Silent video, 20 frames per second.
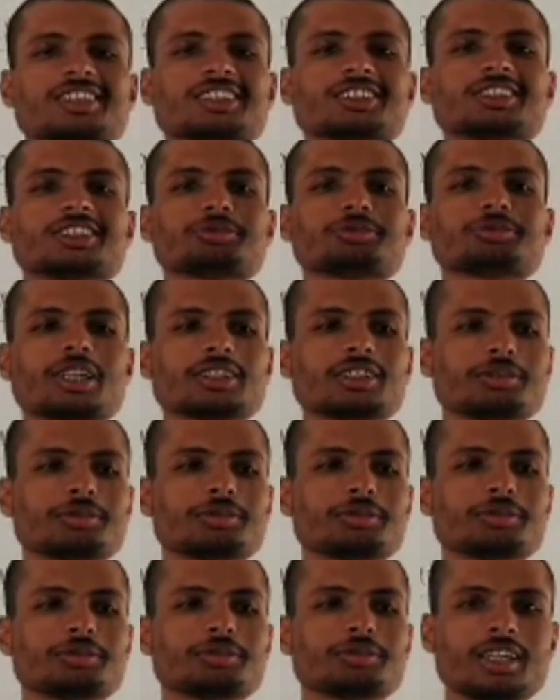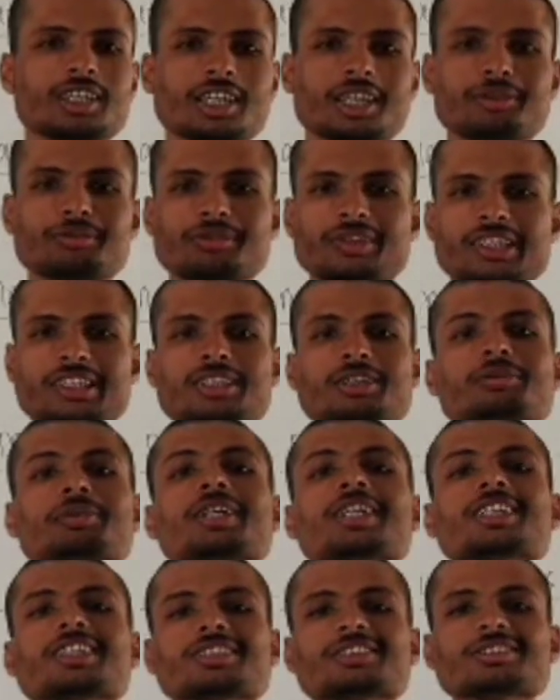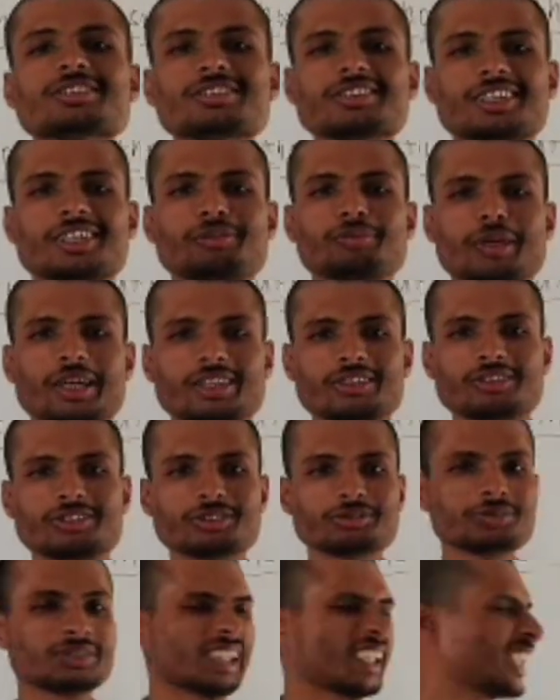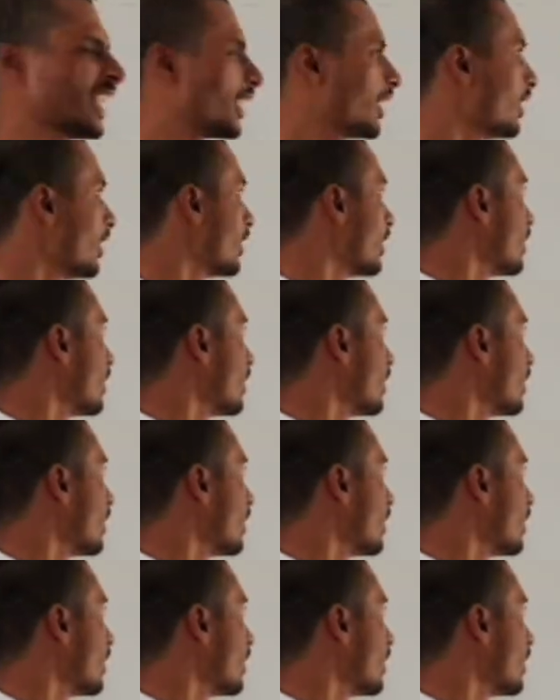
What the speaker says: This is Madhav Kumar. I am welcoming you in my YouTube channel